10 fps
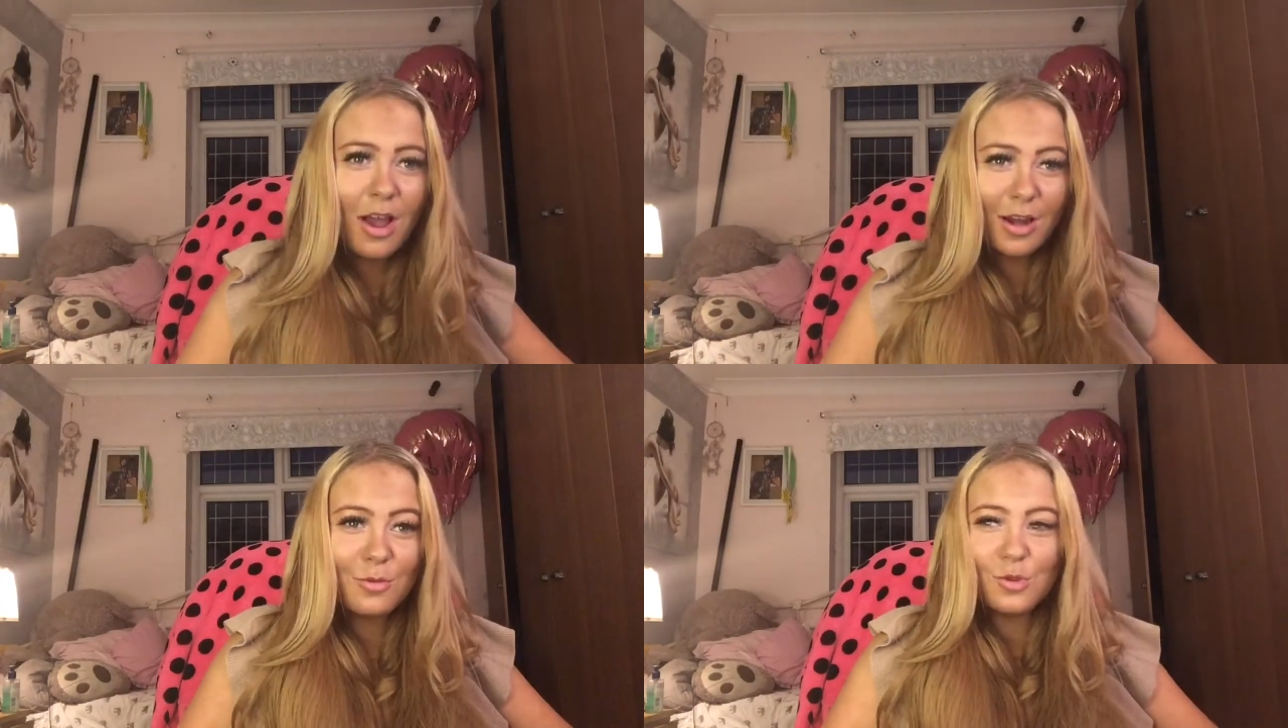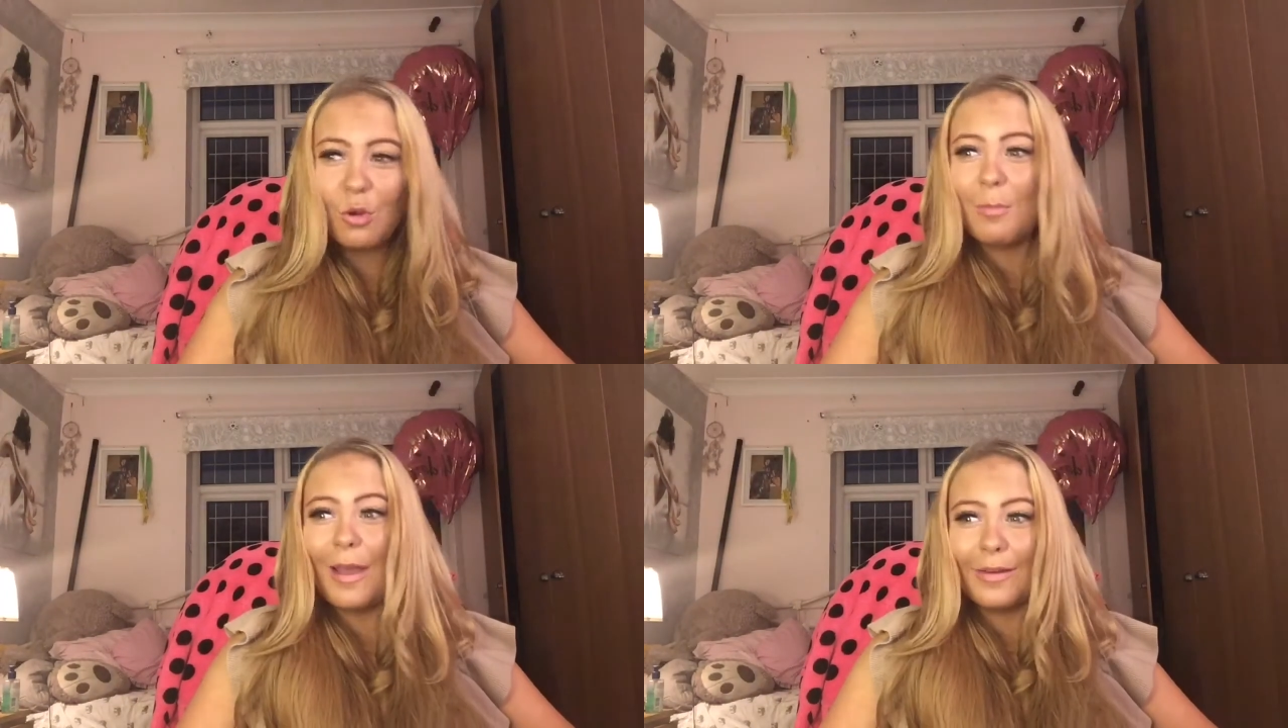I was talking
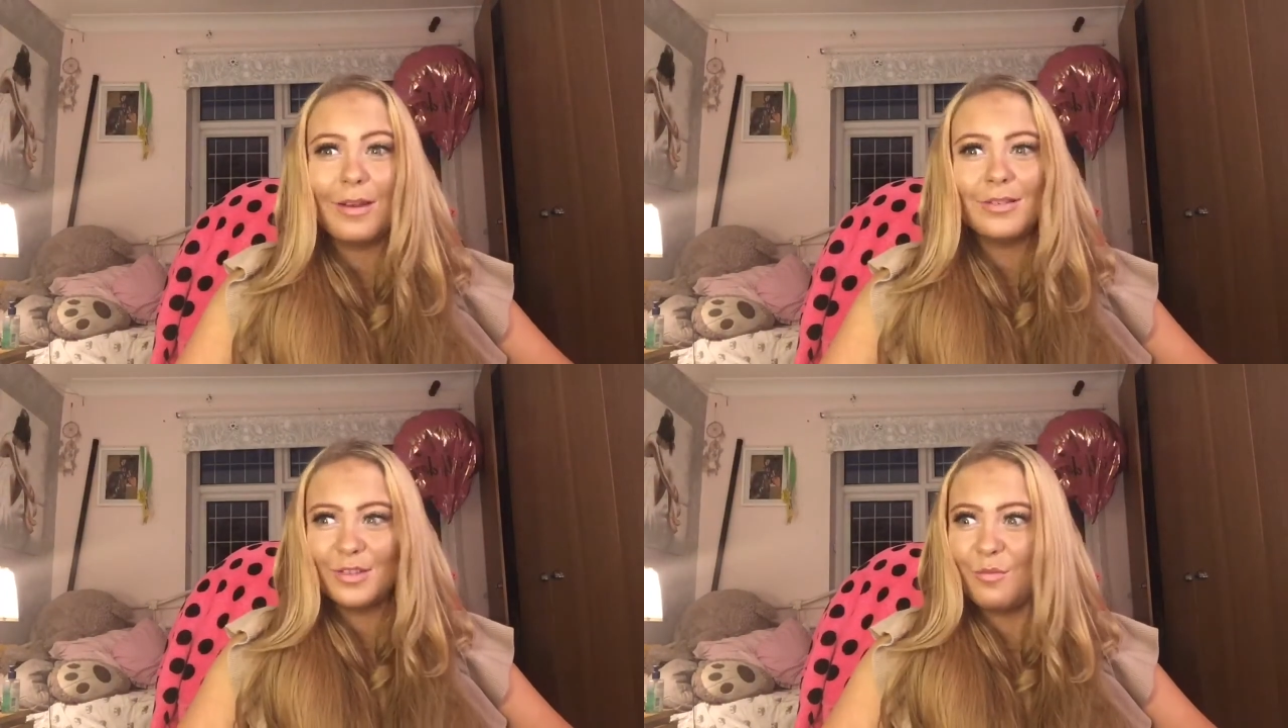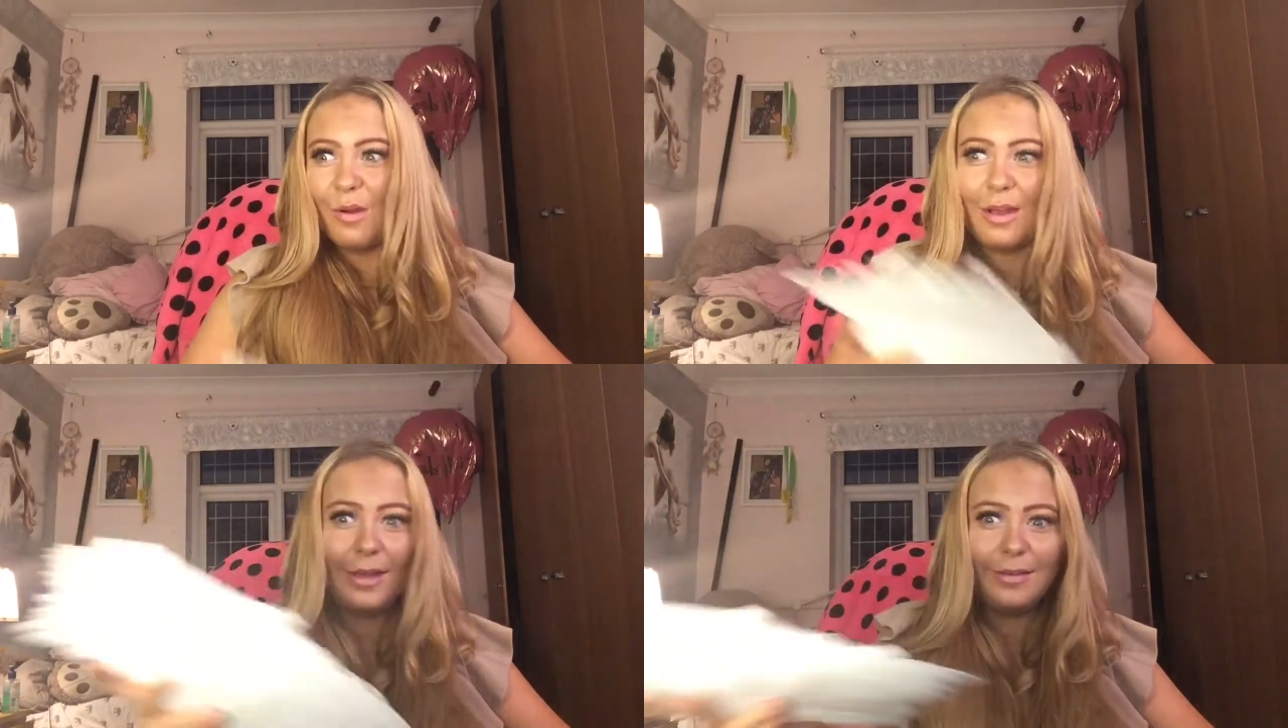about a glass of
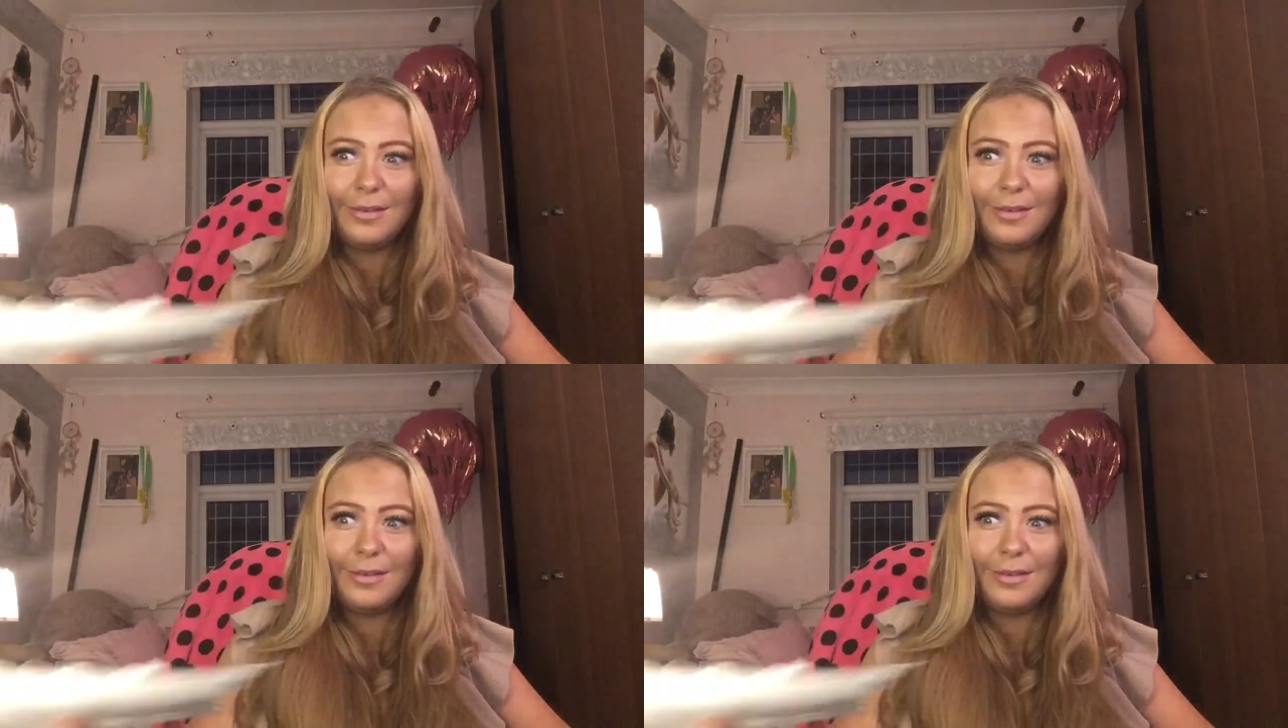wine.